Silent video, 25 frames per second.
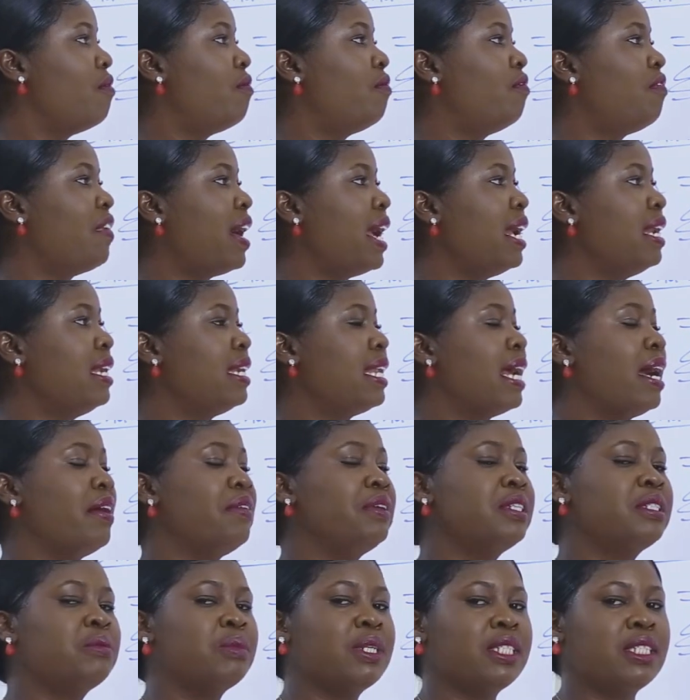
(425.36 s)
Find the
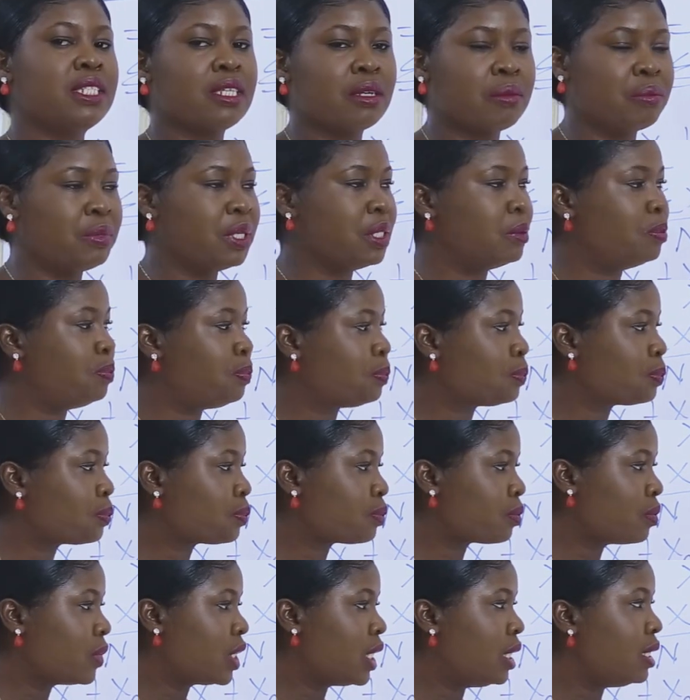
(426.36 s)
arithmetic mean.
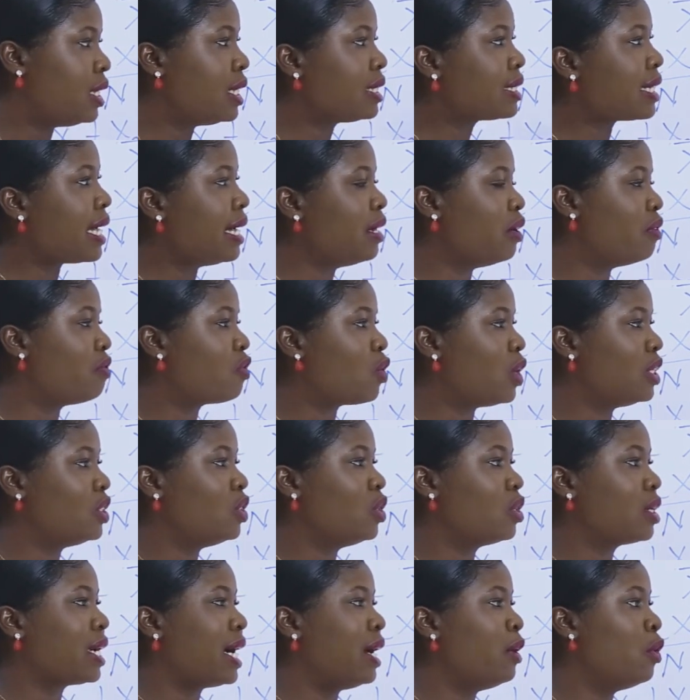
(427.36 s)
This kind of
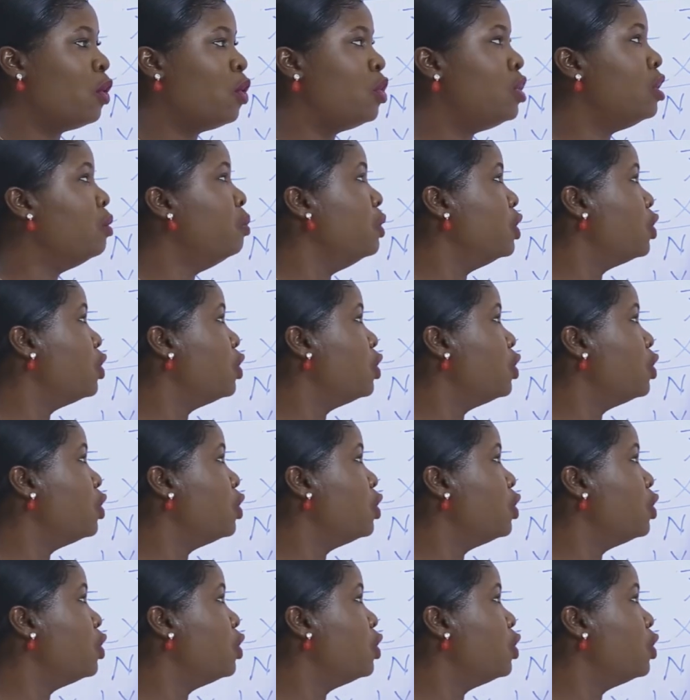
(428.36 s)
question can only